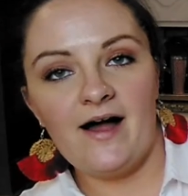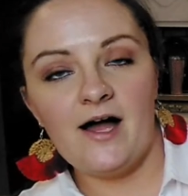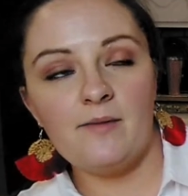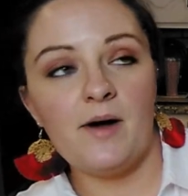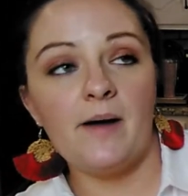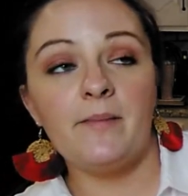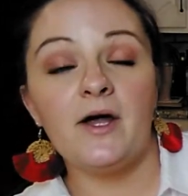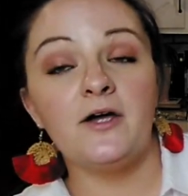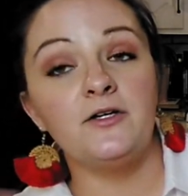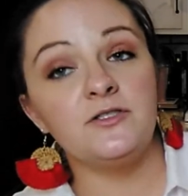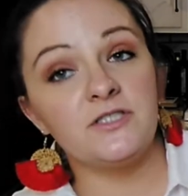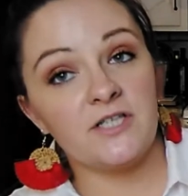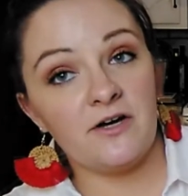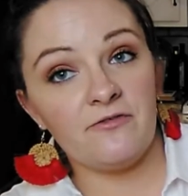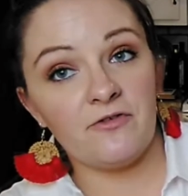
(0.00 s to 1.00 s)
Um, I'm not
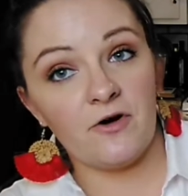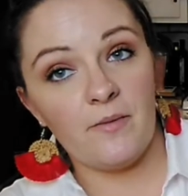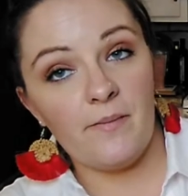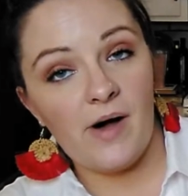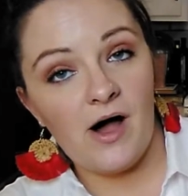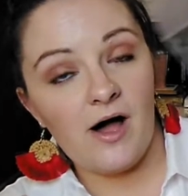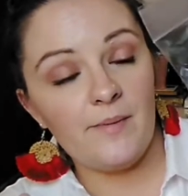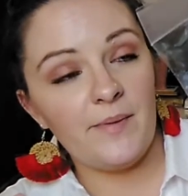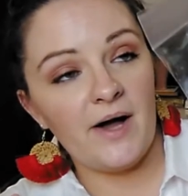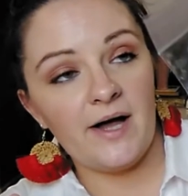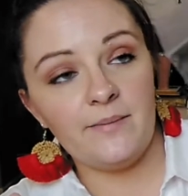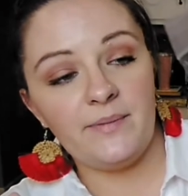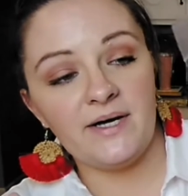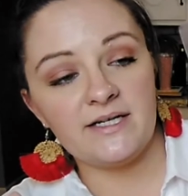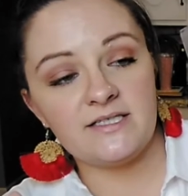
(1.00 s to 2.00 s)
using it for a mop.
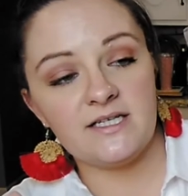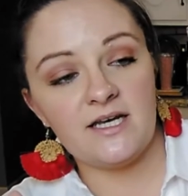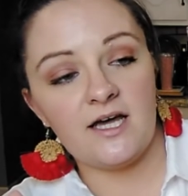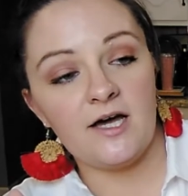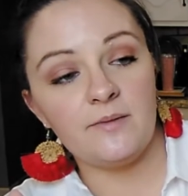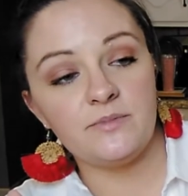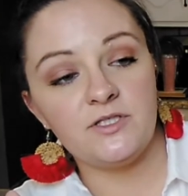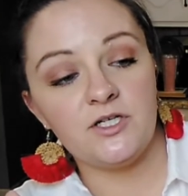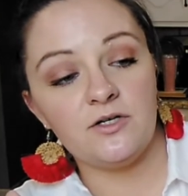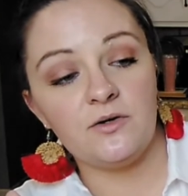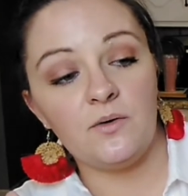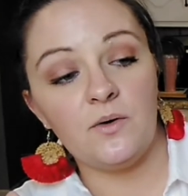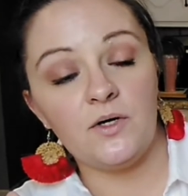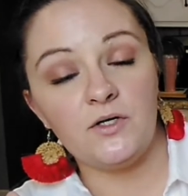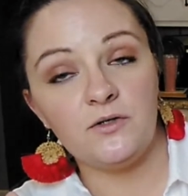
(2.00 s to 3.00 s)
I picked it up
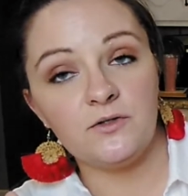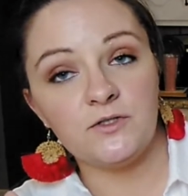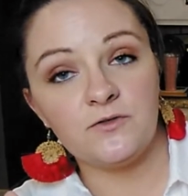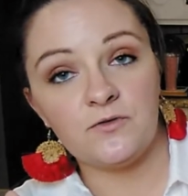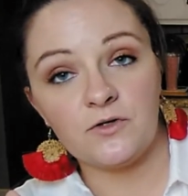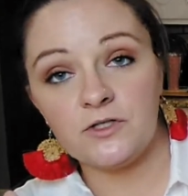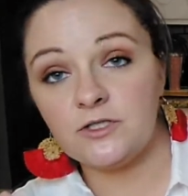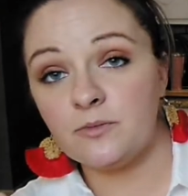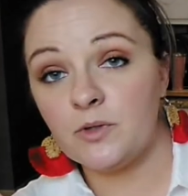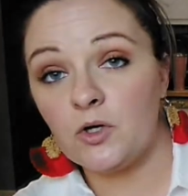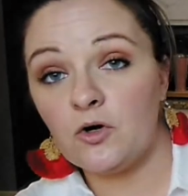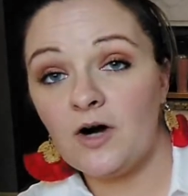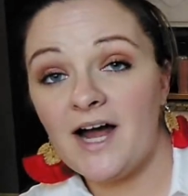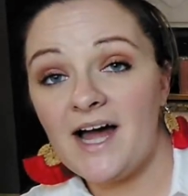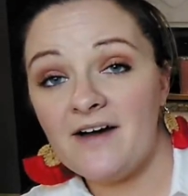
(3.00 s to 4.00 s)
to use for some
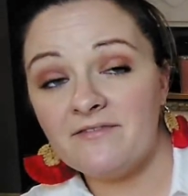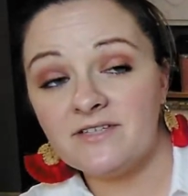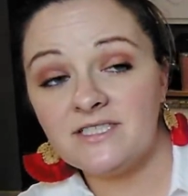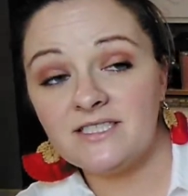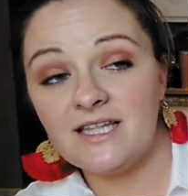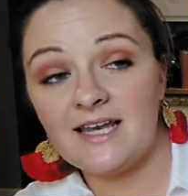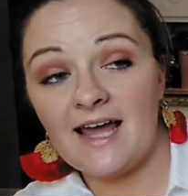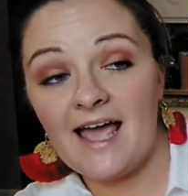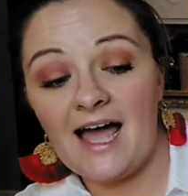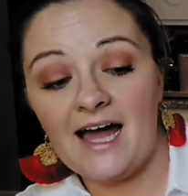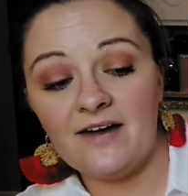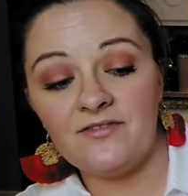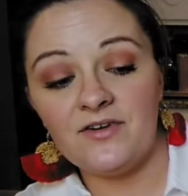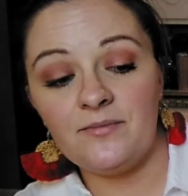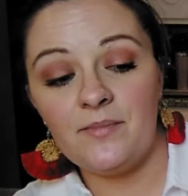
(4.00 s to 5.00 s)
crafts that I
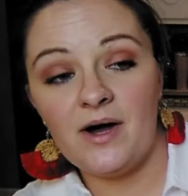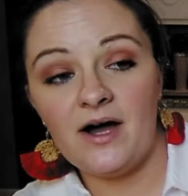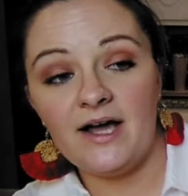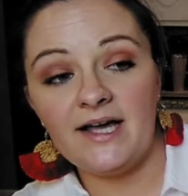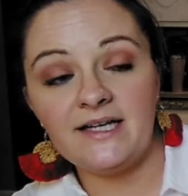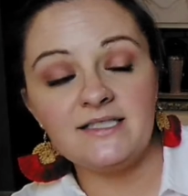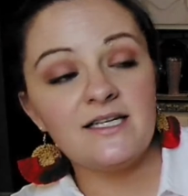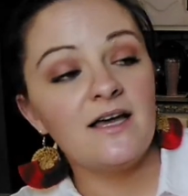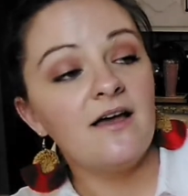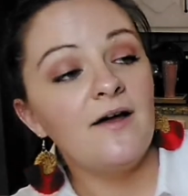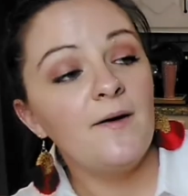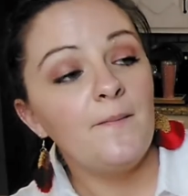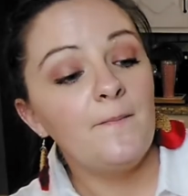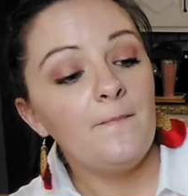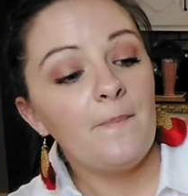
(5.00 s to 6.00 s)
have in mind.
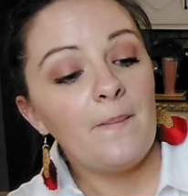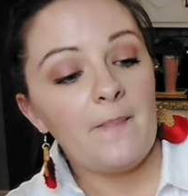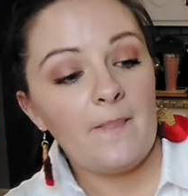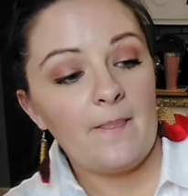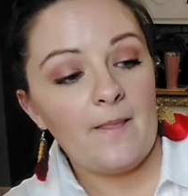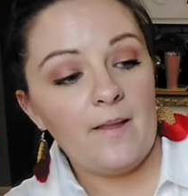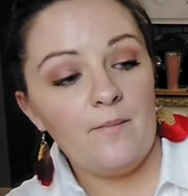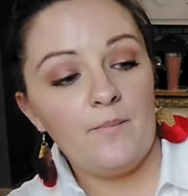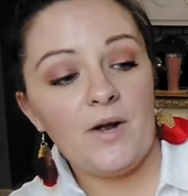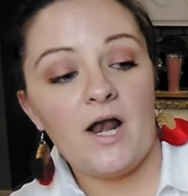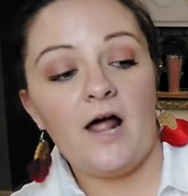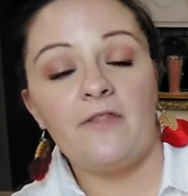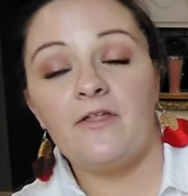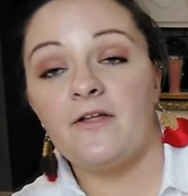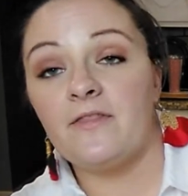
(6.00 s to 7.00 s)
But
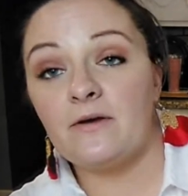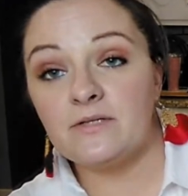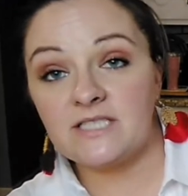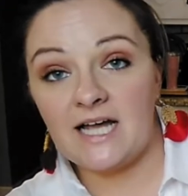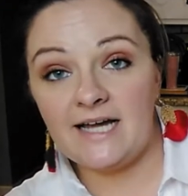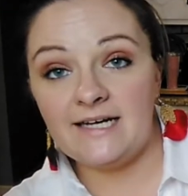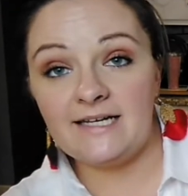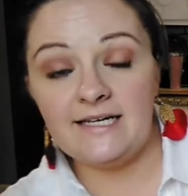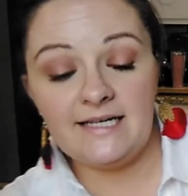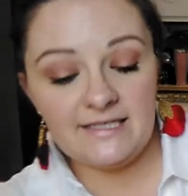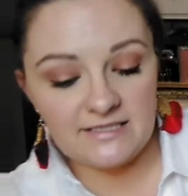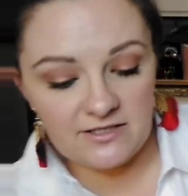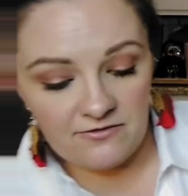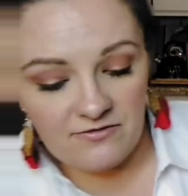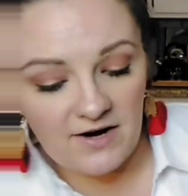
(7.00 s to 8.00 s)
I thought that was kind of
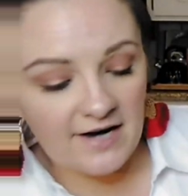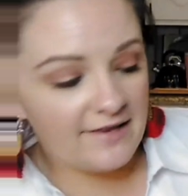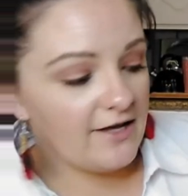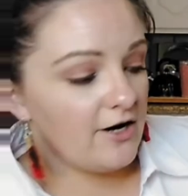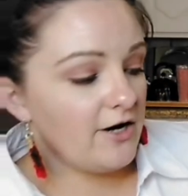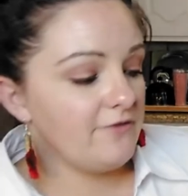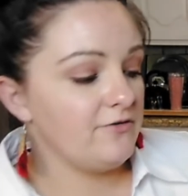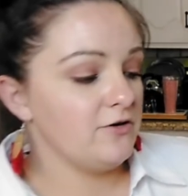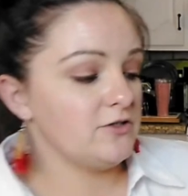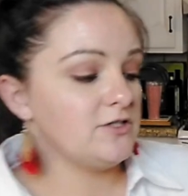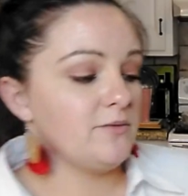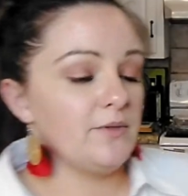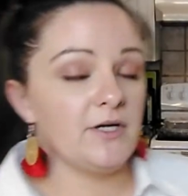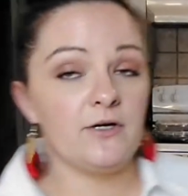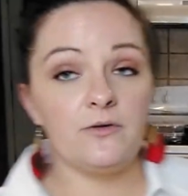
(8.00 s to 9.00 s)
neat to find there. If you're
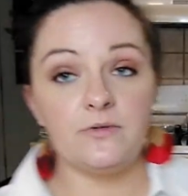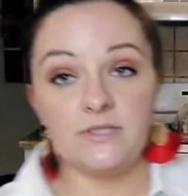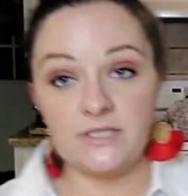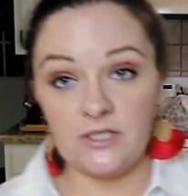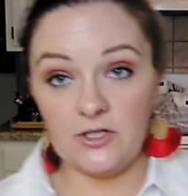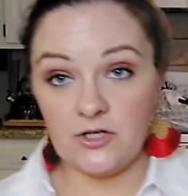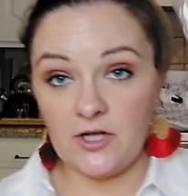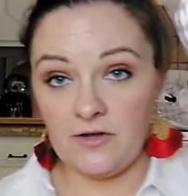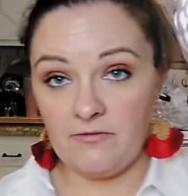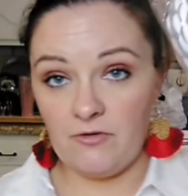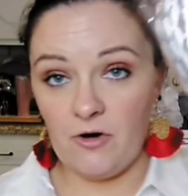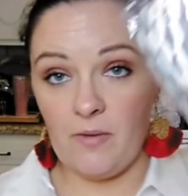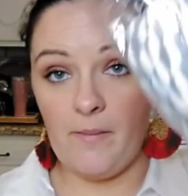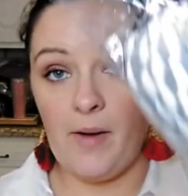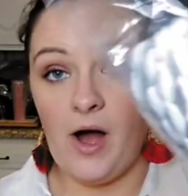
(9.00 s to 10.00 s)
somebody who is looking
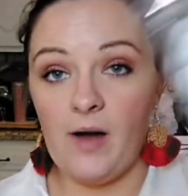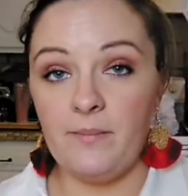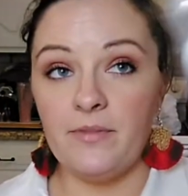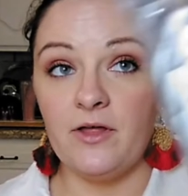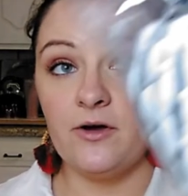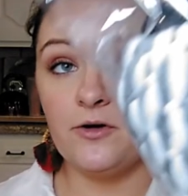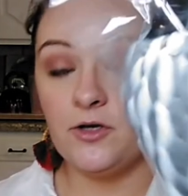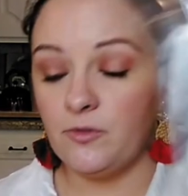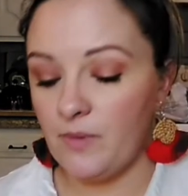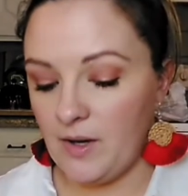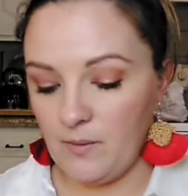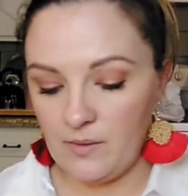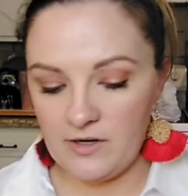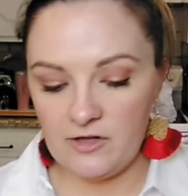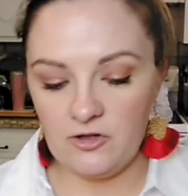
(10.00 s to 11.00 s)
for a mop, though, you
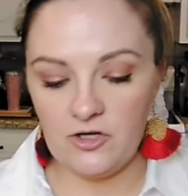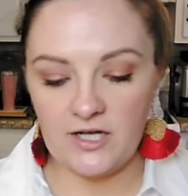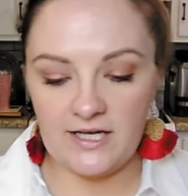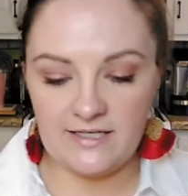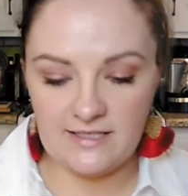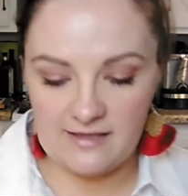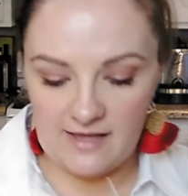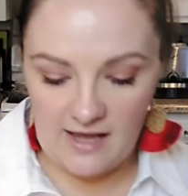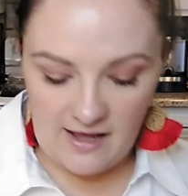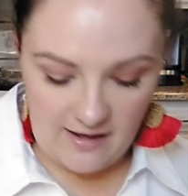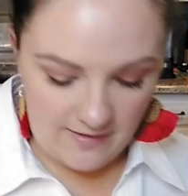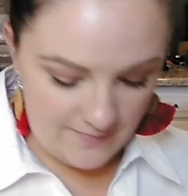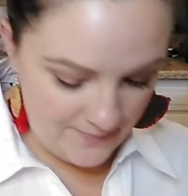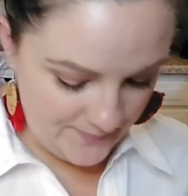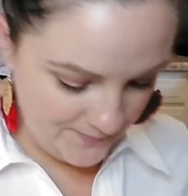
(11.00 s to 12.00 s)
may want to look into
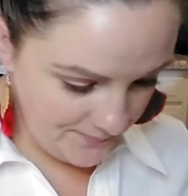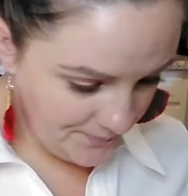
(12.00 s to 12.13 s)
that.